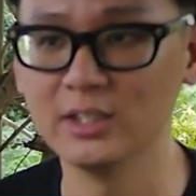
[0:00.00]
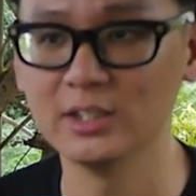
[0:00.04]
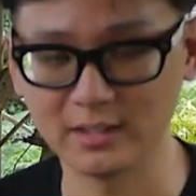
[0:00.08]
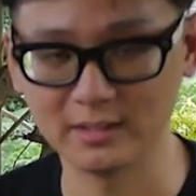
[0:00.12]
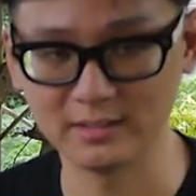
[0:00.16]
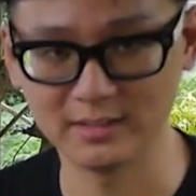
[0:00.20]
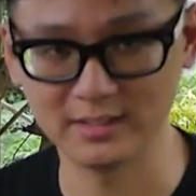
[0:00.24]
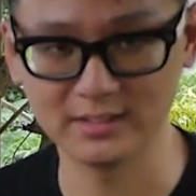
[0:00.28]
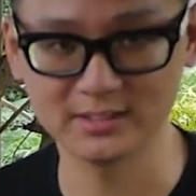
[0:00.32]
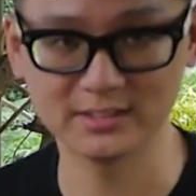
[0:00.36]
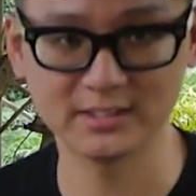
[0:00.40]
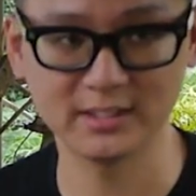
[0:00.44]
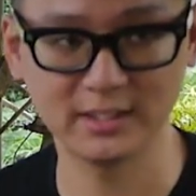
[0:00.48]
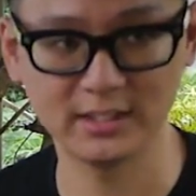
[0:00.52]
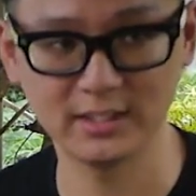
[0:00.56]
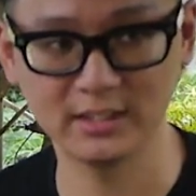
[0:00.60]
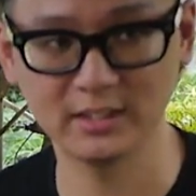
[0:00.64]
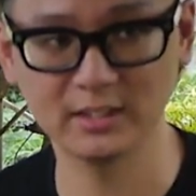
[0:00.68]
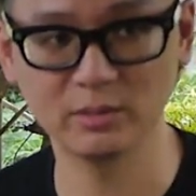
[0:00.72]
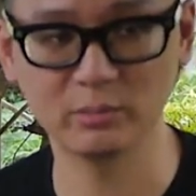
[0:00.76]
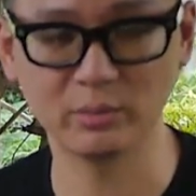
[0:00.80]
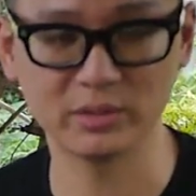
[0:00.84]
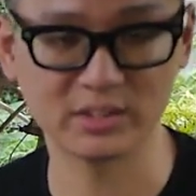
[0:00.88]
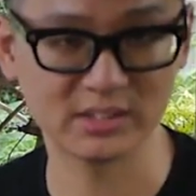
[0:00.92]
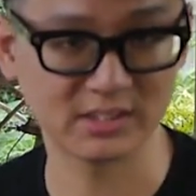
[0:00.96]
This
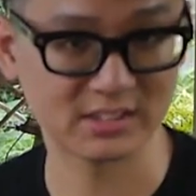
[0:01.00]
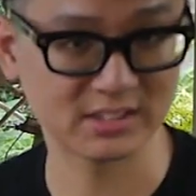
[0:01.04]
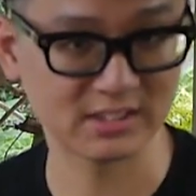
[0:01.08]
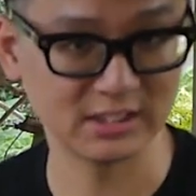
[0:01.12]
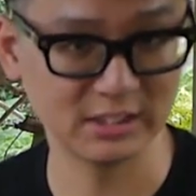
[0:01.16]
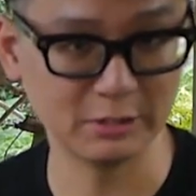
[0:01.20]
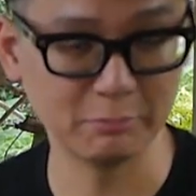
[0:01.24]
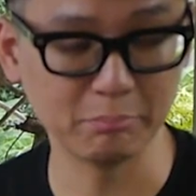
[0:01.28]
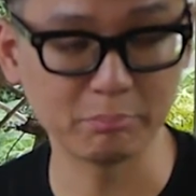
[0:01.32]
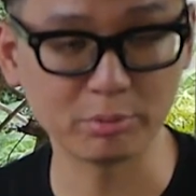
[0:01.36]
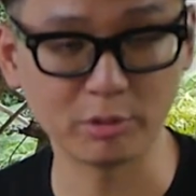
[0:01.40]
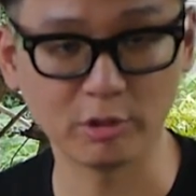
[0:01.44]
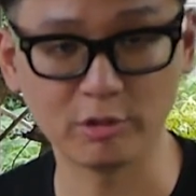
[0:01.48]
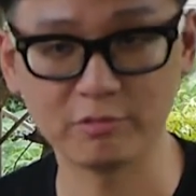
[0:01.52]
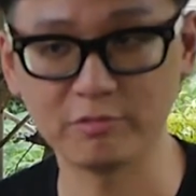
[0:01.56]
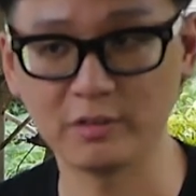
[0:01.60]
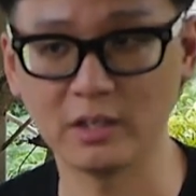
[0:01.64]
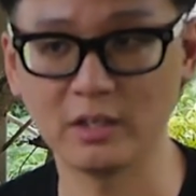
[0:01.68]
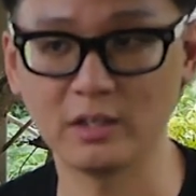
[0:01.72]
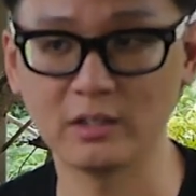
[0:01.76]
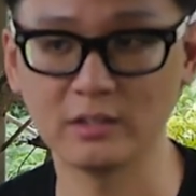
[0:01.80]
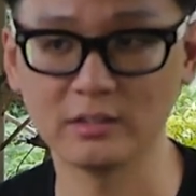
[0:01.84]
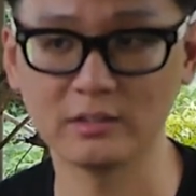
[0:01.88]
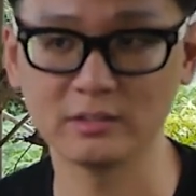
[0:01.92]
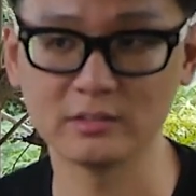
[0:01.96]
thing with a slim
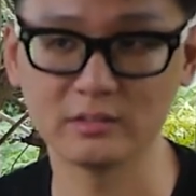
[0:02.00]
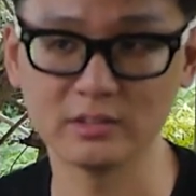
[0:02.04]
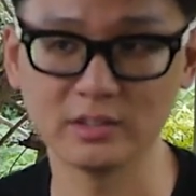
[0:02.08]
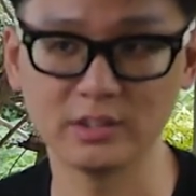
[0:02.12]
profile,